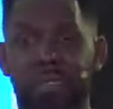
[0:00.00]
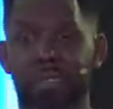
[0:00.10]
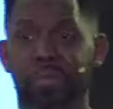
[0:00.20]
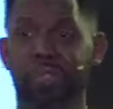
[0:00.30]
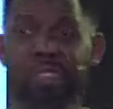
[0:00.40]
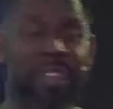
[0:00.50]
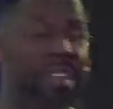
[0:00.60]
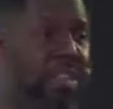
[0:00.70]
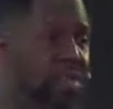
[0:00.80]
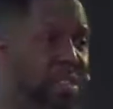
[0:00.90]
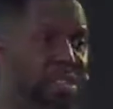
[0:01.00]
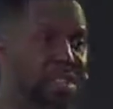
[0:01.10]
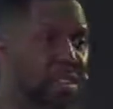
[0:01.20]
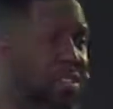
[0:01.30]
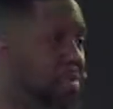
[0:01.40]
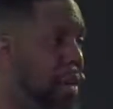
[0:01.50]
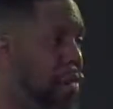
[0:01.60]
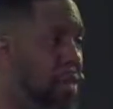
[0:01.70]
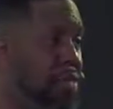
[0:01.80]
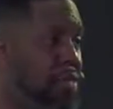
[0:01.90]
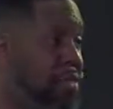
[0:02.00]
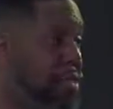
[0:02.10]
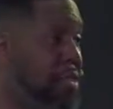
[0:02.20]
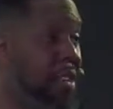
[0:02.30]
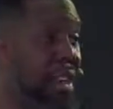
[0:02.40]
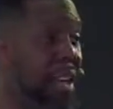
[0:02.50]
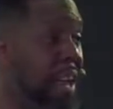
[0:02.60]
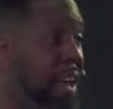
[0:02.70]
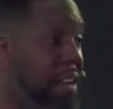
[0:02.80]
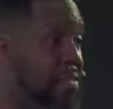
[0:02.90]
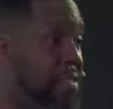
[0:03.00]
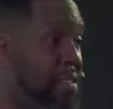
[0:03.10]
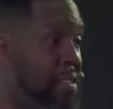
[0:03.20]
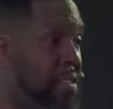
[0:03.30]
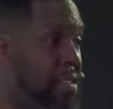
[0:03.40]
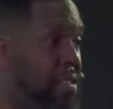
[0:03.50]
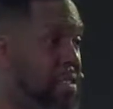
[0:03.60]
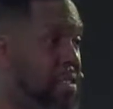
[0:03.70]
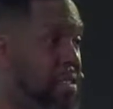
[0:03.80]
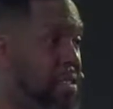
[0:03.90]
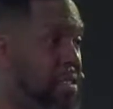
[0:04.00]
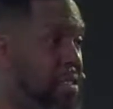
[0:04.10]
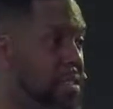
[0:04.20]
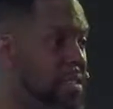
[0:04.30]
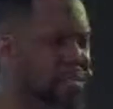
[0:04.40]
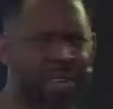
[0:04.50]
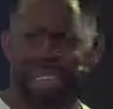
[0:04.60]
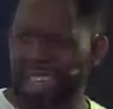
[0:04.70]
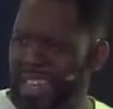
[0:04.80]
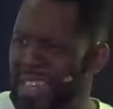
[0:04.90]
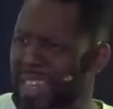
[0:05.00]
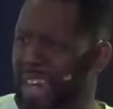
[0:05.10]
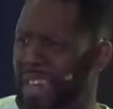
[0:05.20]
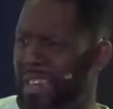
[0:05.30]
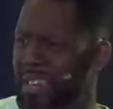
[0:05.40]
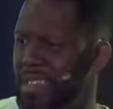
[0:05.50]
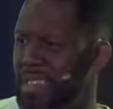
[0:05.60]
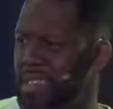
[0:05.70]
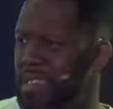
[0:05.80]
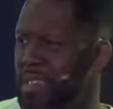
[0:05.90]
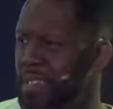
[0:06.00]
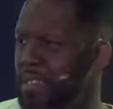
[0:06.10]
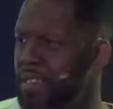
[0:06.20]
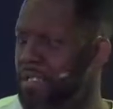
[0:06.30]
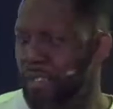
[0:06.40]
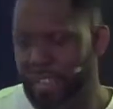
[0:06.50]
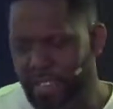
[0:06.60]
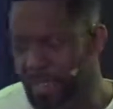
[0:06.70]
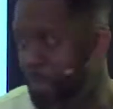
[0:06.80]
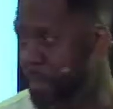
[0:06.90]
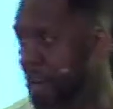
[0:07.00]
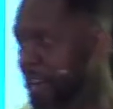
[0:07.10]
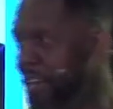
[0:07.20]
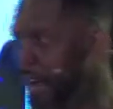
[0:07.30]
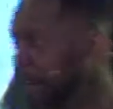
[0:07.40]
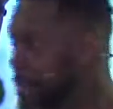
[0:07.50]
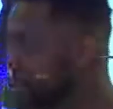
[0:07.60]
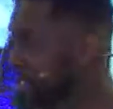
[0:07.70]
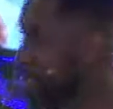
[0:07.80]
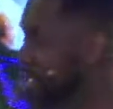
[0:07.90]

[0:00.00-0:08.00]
About what was going on in our lives. We needed that. So listen, married couples